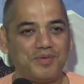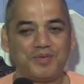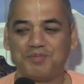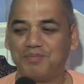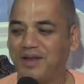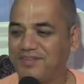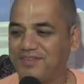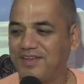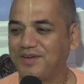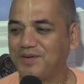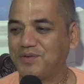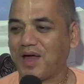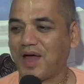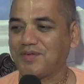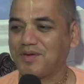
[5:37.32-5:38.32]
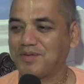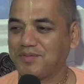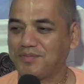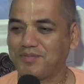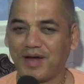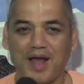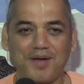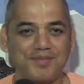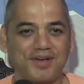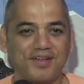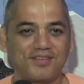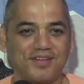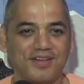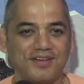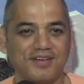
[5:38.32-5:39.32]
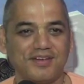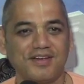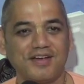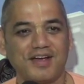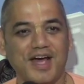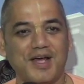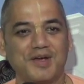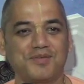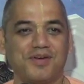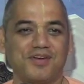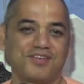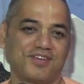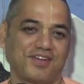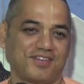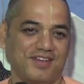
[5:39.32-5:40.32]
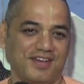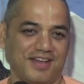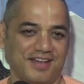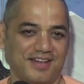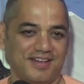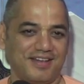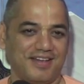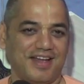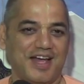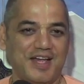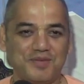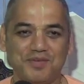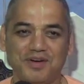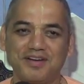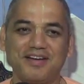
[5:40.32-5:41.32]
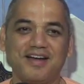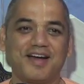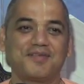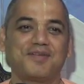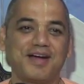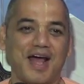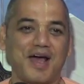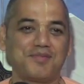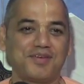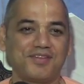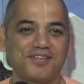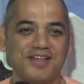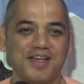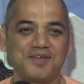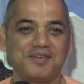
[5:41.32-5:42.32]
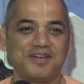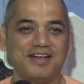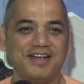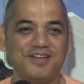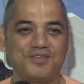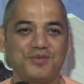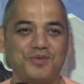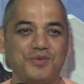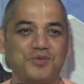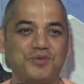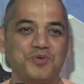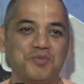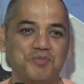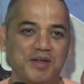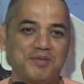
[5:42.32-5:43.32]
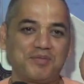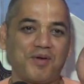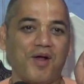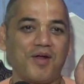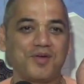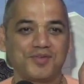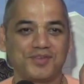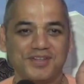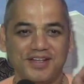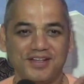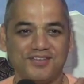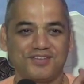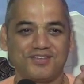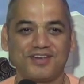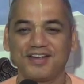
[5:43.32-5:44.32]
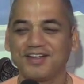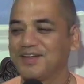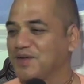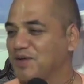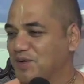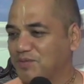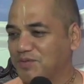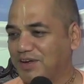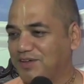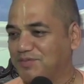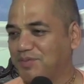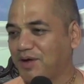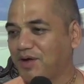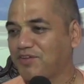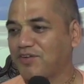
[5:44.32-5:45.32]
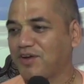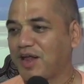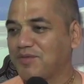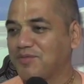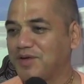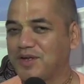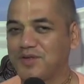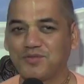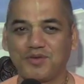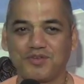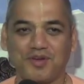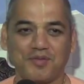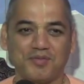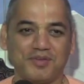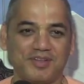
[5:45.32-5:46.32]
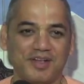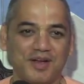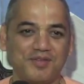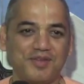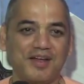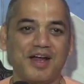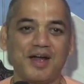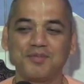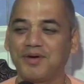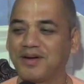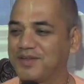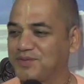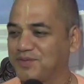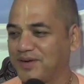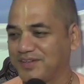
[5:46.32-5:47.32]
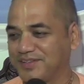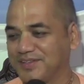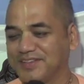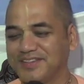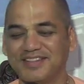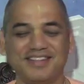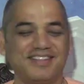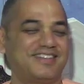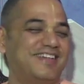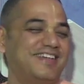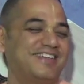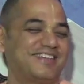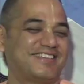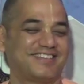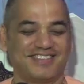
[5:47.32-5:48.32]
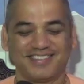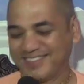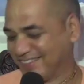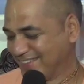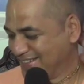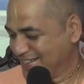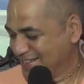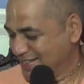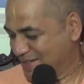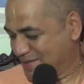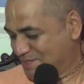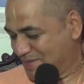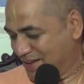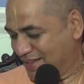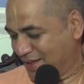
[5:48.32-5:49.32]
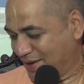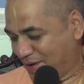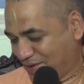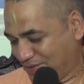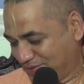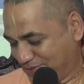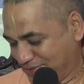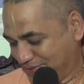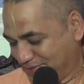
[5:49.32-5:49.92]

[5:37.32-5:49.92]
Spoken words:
to blessing to have a Brahmana son and one Kshatriya. And one gadbad happens here which leads to 2 big problems in the history. One is Parashuram, one is Vishwamitra. The gadbad is what? The mother of,